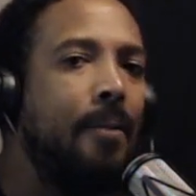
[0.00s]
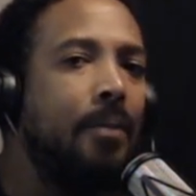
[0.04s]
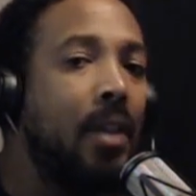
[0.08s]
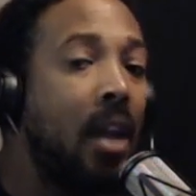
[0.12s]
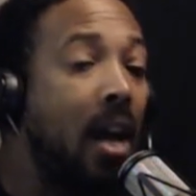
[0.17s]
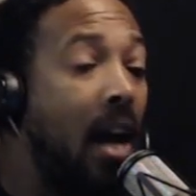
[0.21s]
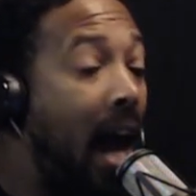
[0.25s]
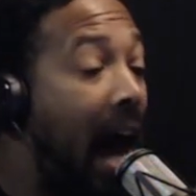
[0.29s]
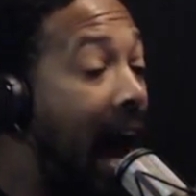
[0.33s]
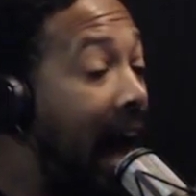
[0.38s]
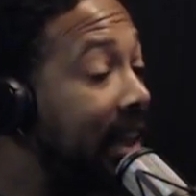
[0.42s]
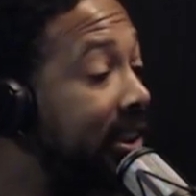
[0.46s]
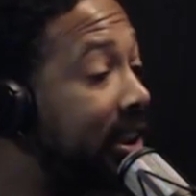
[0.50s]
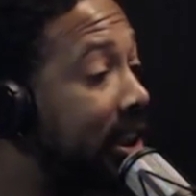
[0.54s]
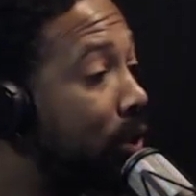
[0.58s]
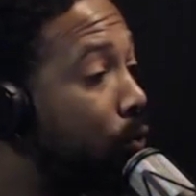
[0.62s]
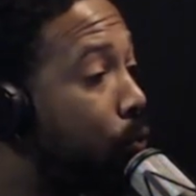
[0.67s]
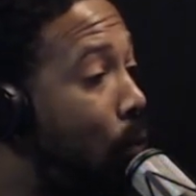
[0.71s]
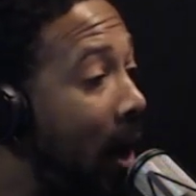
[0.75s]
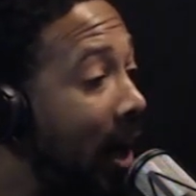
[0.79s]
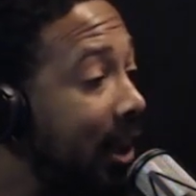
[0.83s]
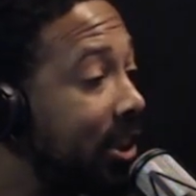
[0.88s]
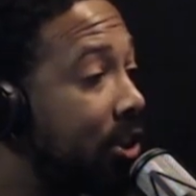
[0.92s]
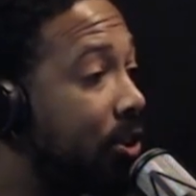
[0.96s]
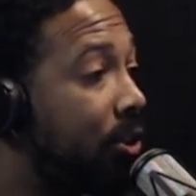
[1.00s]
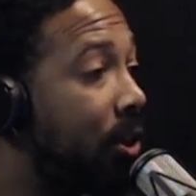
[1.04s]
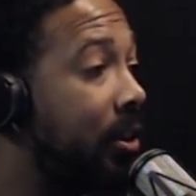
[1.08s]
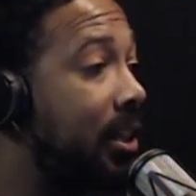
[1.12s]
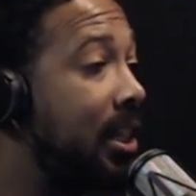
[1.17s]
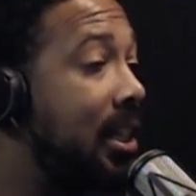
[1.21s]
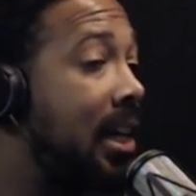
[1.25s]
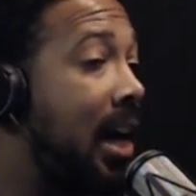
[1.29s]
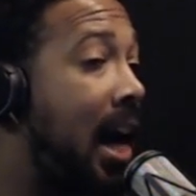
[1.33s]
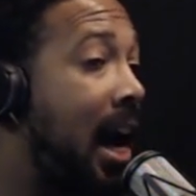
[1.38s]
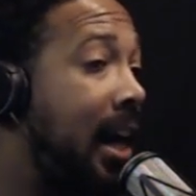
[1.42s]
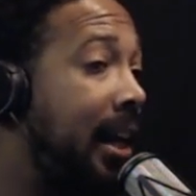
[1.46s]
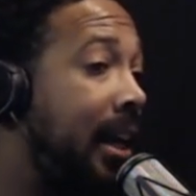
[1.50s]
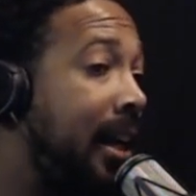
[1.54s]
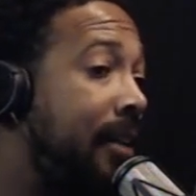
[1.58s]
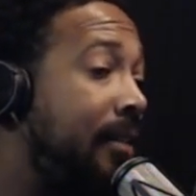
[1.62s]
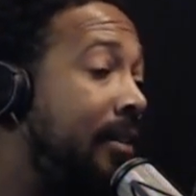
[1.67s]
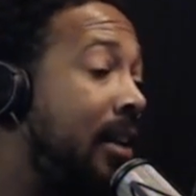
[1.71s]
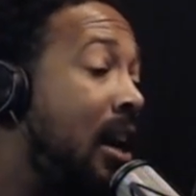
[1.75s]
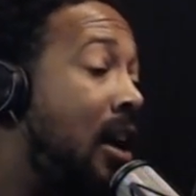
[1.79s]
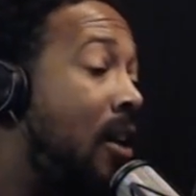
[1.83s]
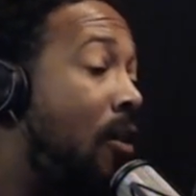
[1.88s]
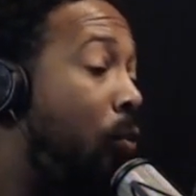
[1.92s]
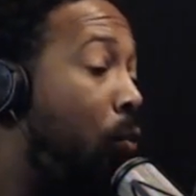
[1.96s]
I just watched Dirty Dining
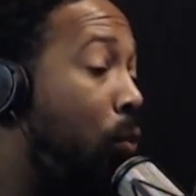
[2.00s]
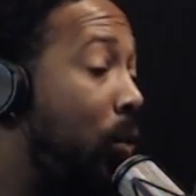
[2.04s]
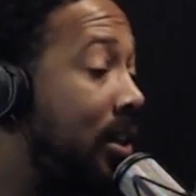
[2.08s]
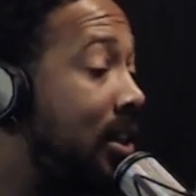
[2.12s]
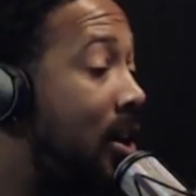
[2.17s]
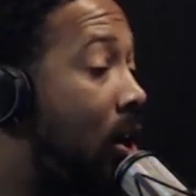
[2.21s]
with